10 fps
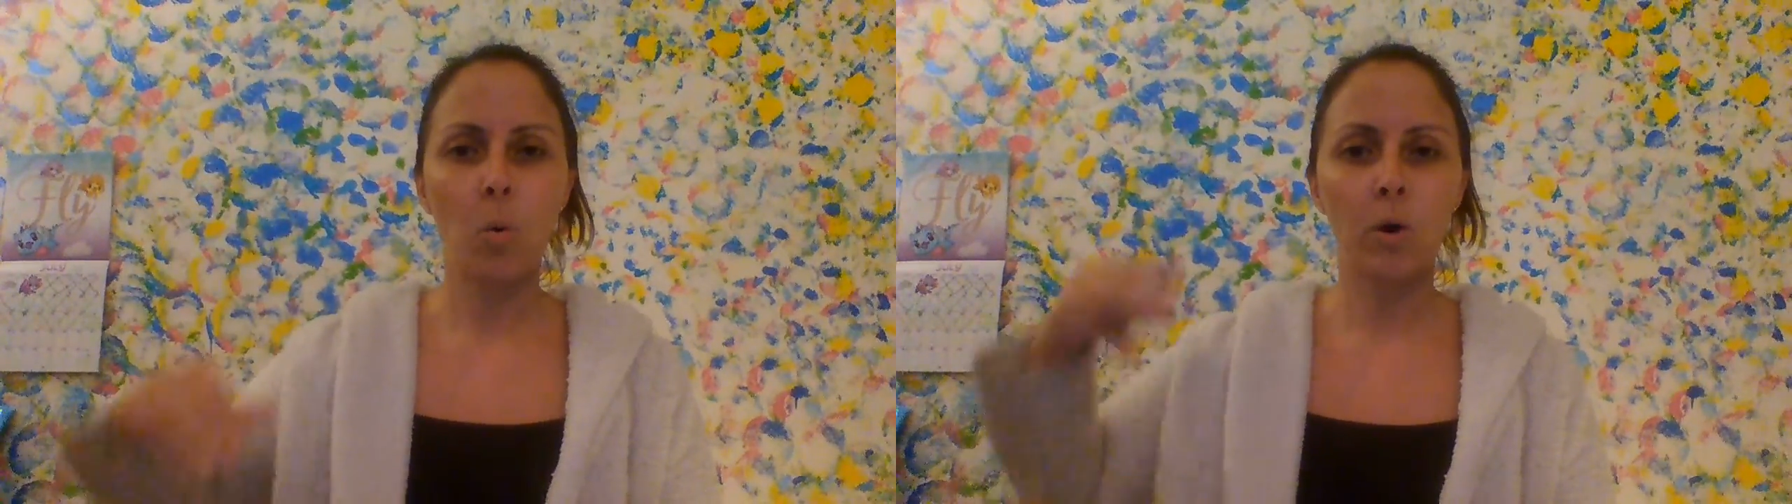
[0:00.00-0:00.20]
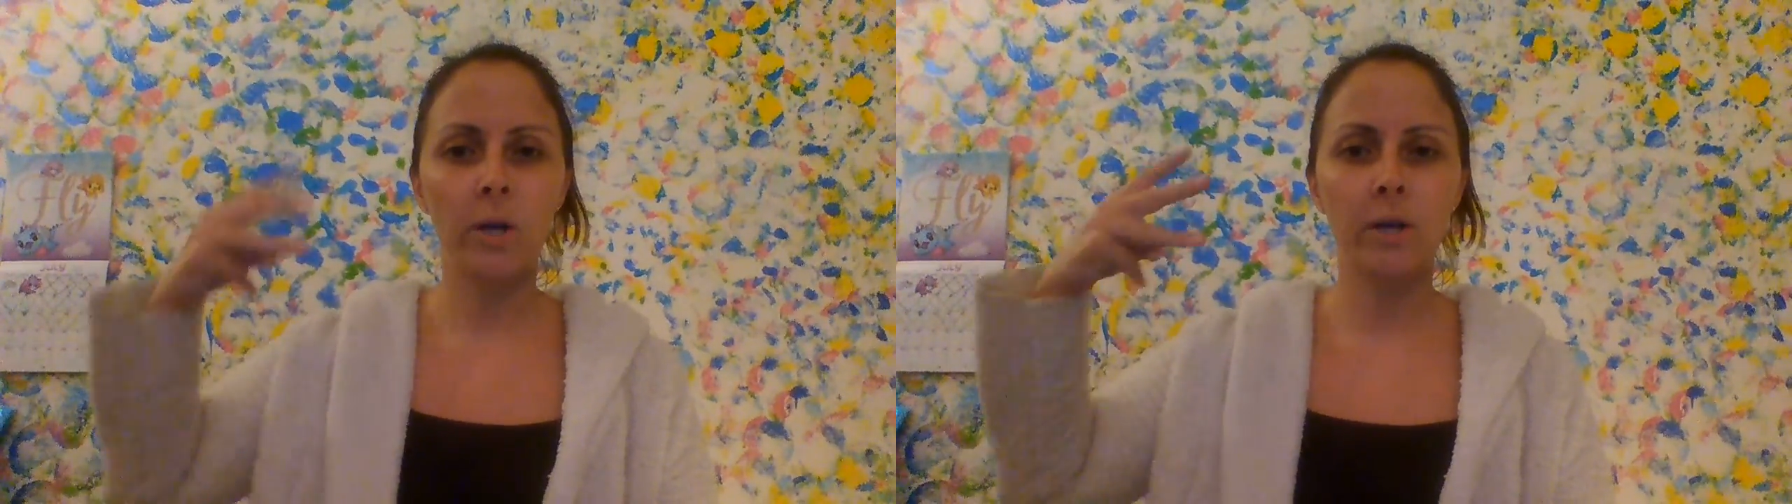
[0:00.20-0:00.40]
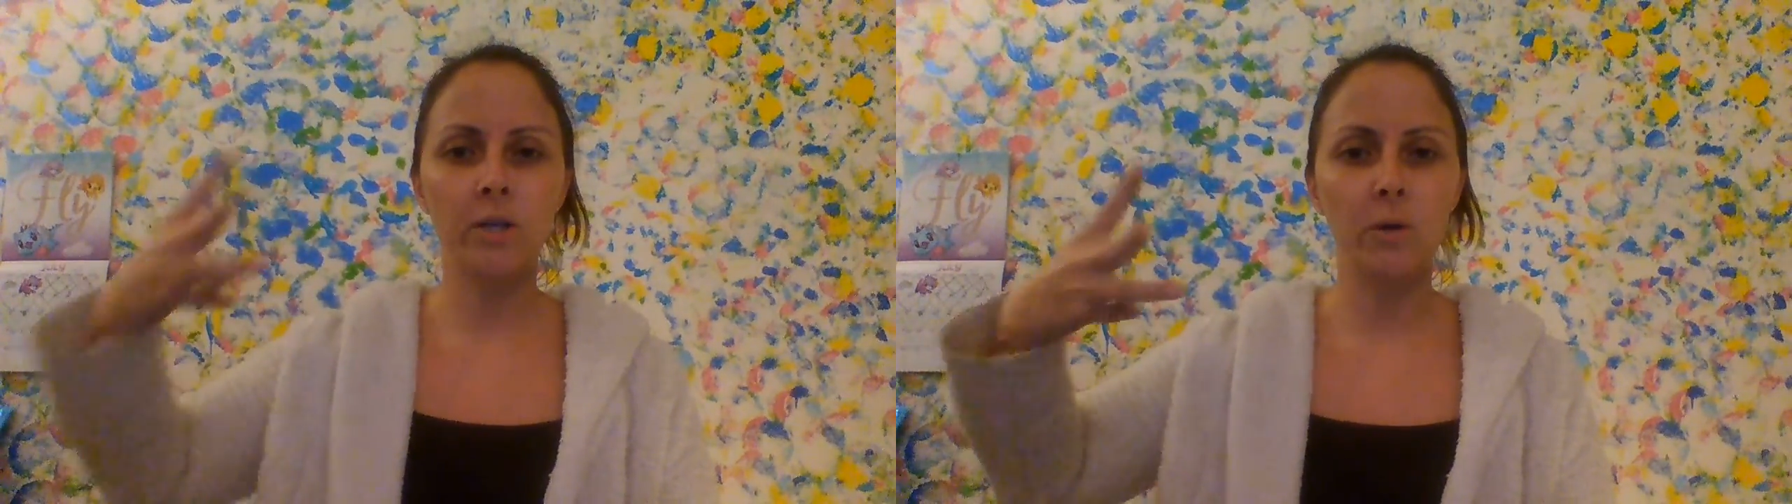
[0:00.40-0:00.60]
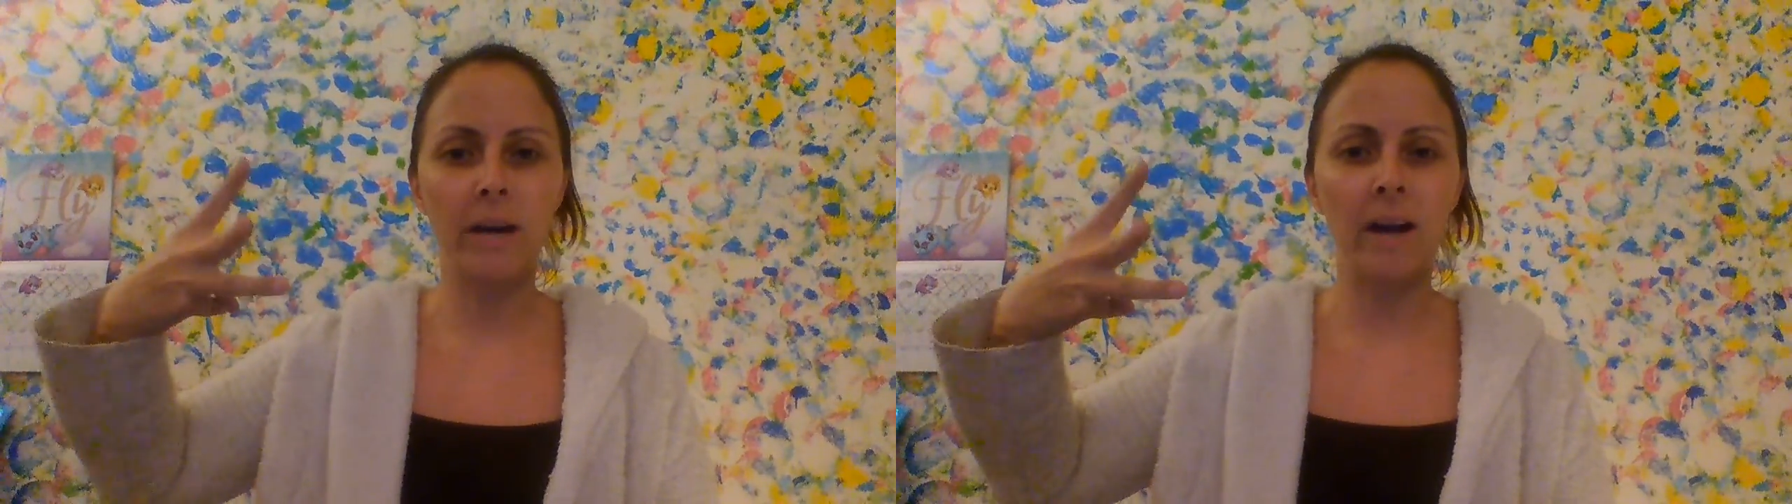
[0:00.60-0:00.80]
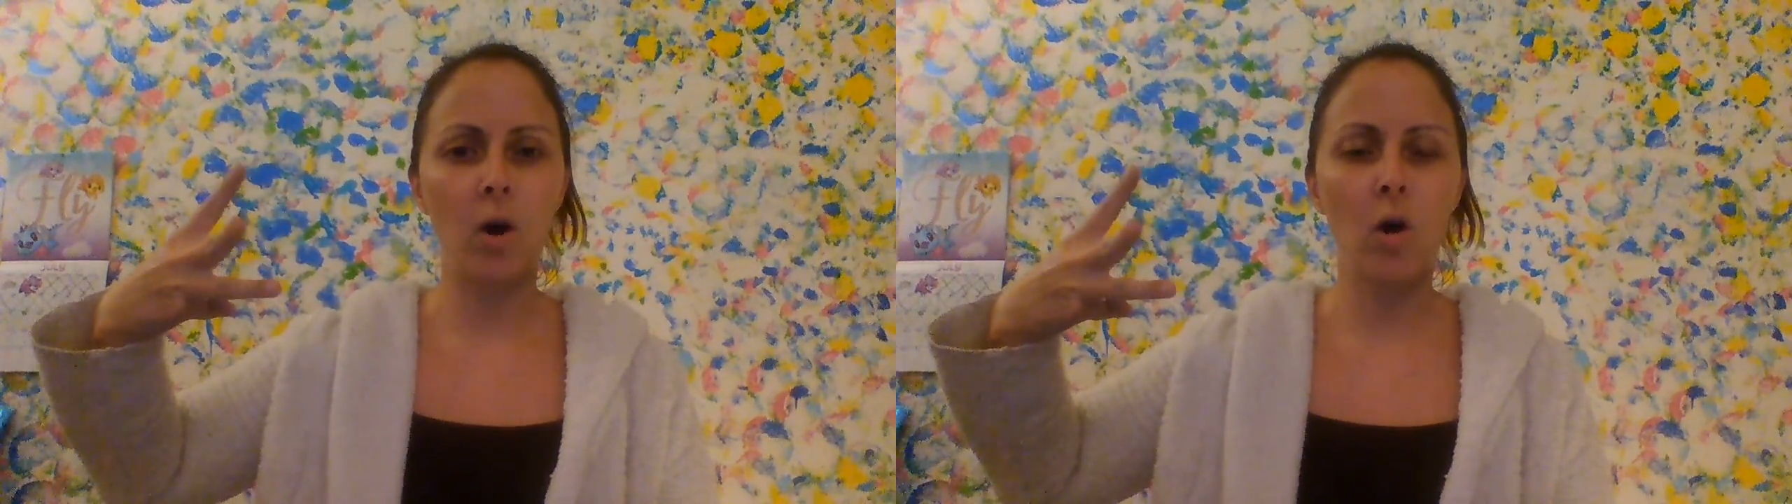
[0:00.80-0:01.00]
or you could do it
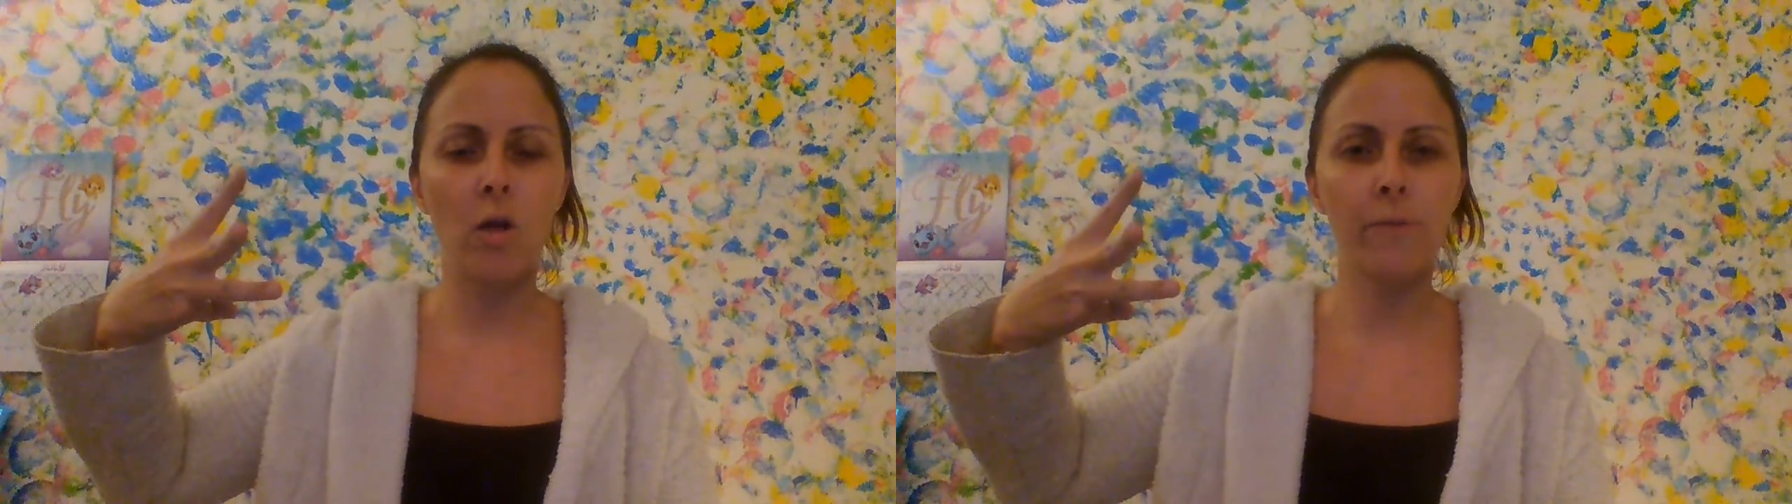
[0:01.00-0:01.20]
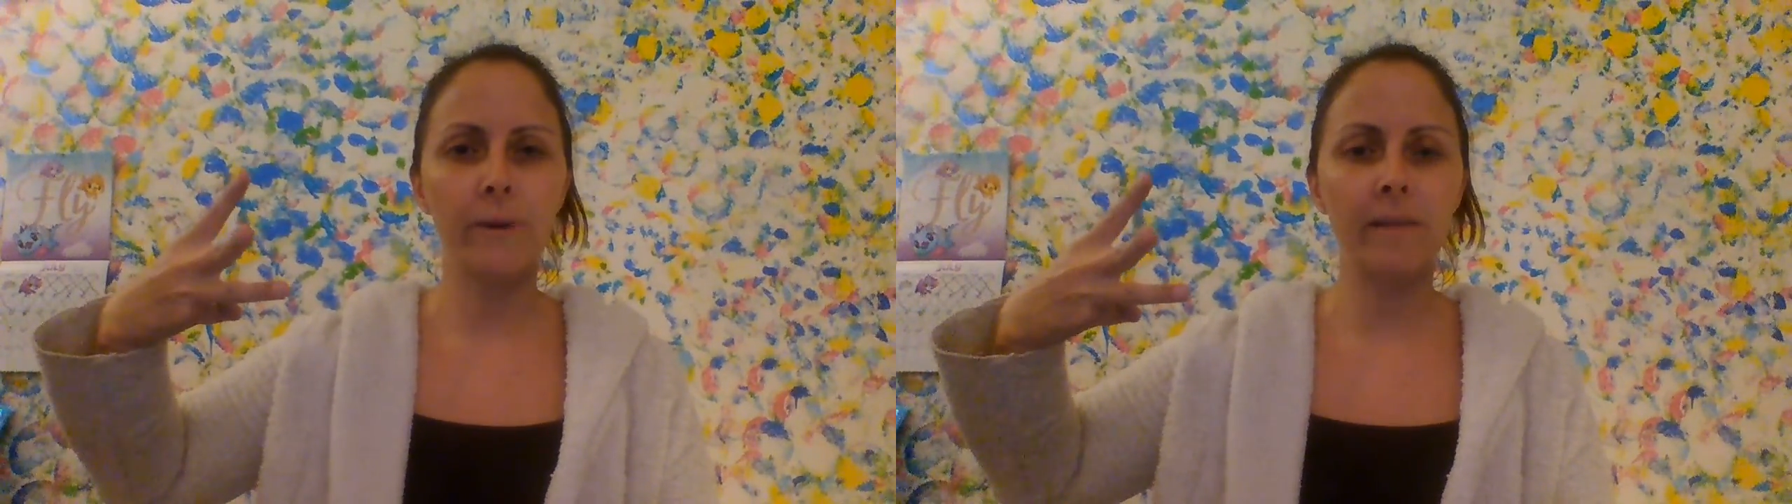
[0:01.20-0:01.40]
at all three